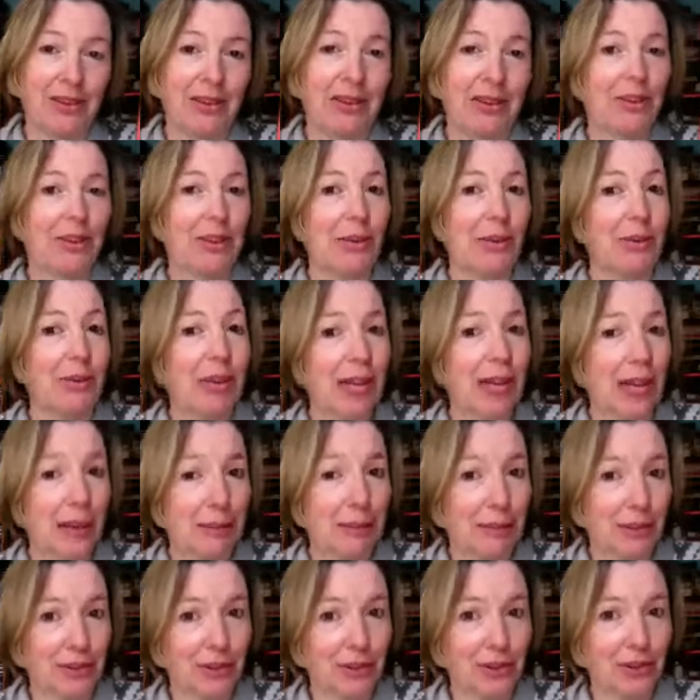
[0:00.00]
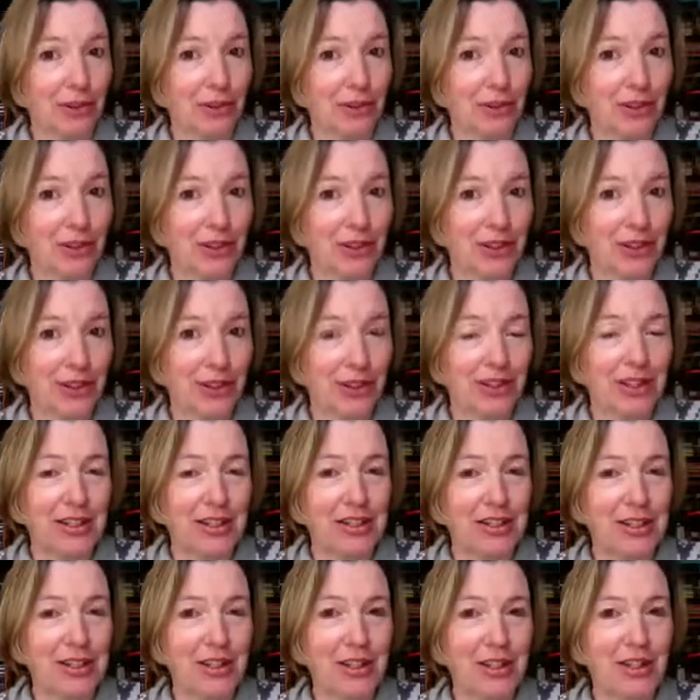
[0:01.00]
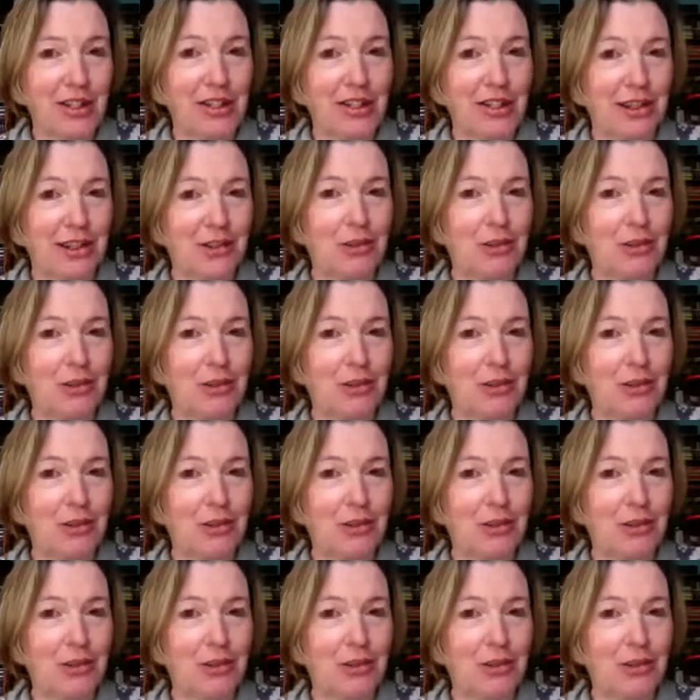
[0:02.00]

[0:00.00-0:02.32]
something happens. This is the